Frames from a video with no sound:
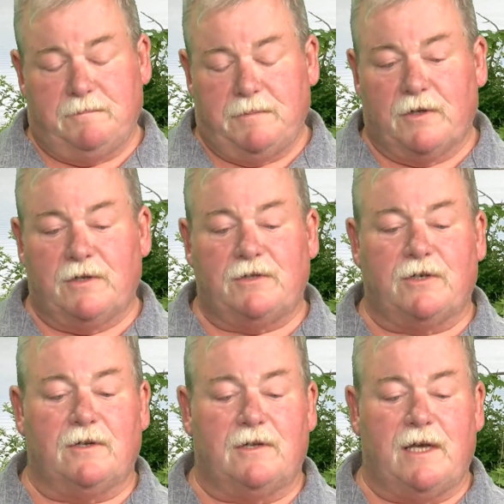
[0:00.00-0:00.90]
learn
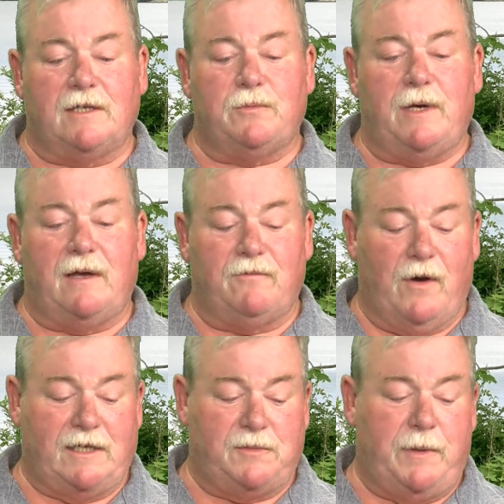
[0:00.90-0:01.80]
certain things. We have
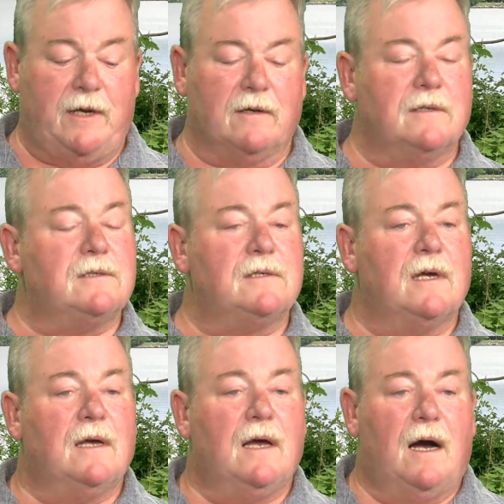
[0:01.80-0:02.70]
great speakers
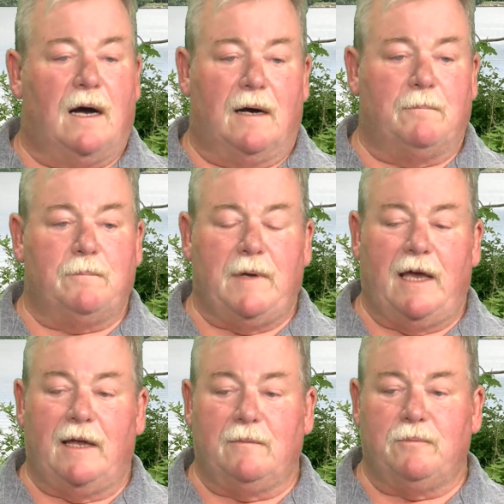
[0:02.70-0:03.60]
um,
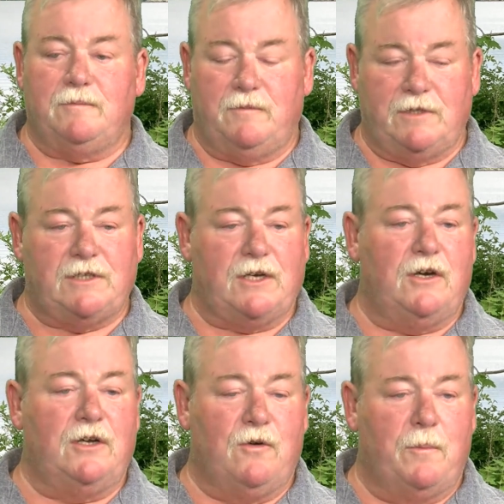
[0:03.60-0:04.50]
and just a
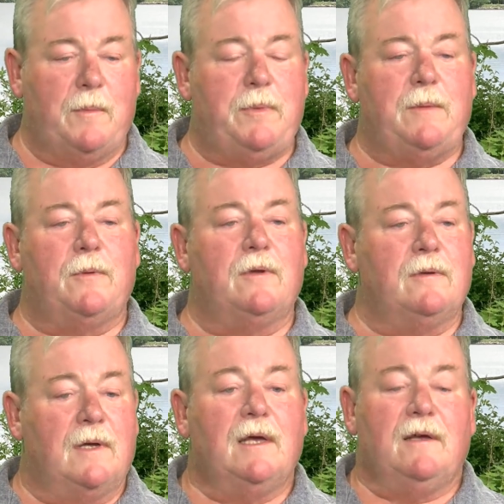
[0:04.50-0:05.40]
good group of
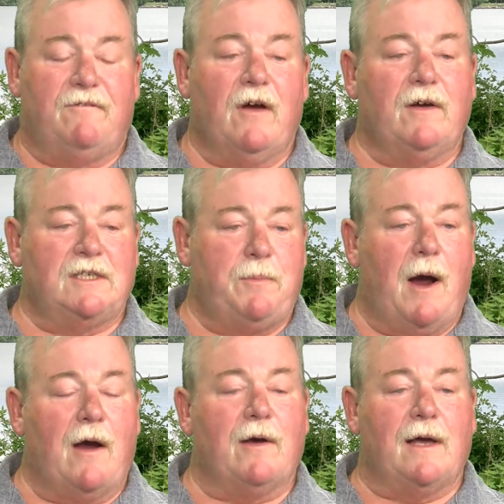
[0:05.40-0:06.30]
people. Very
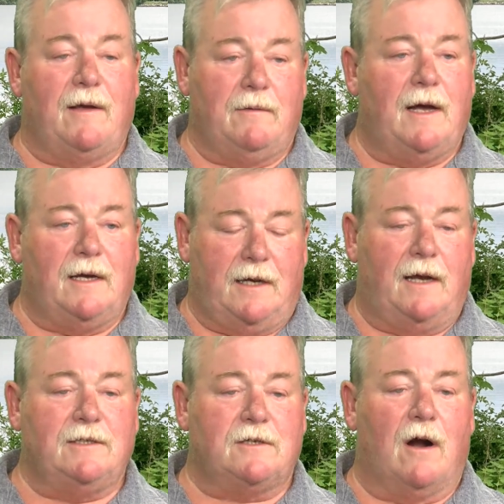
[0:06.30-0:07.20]
inspiring. I, I,
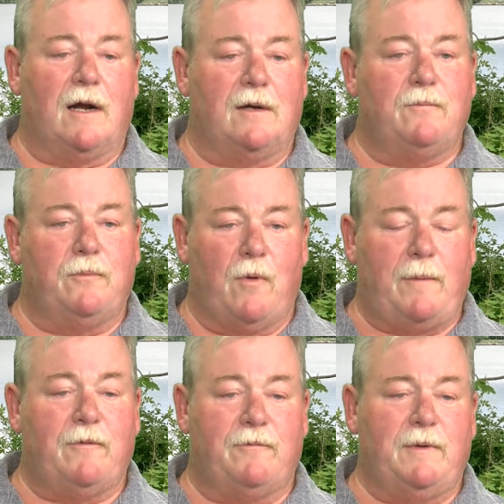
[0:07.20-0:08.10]
I started right
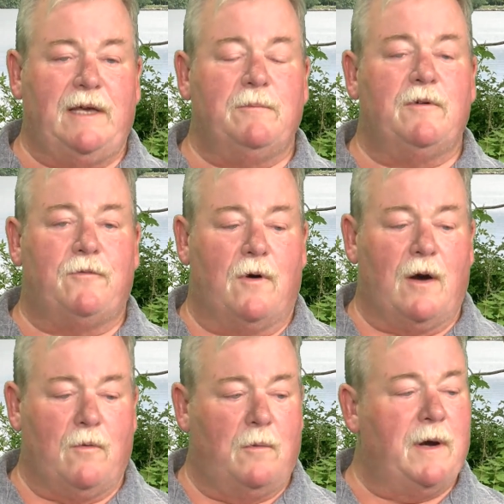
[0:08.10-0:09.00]
bef even before I
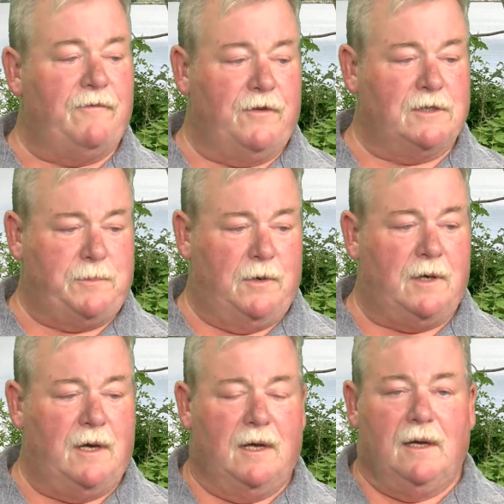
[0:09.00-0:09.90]
wrote my first
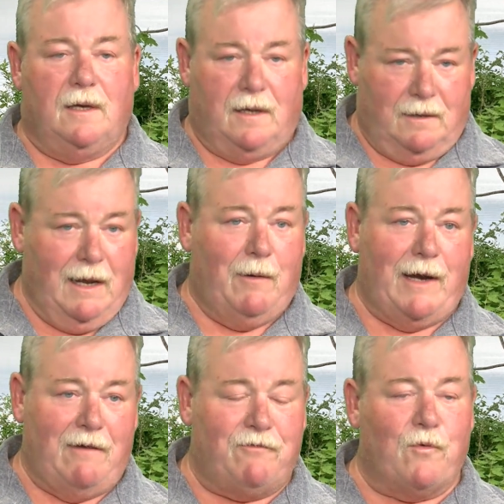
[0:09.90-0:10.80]
book, and now I
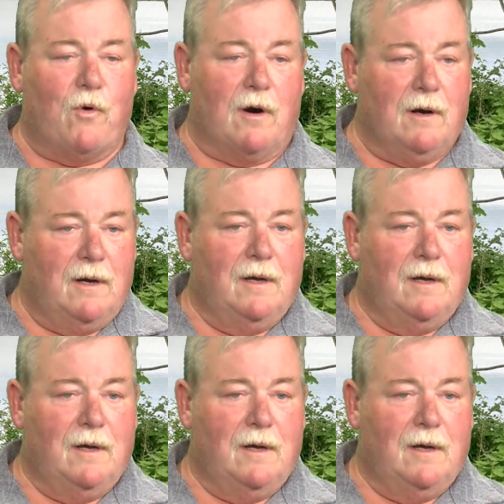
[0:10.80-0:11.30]
have four.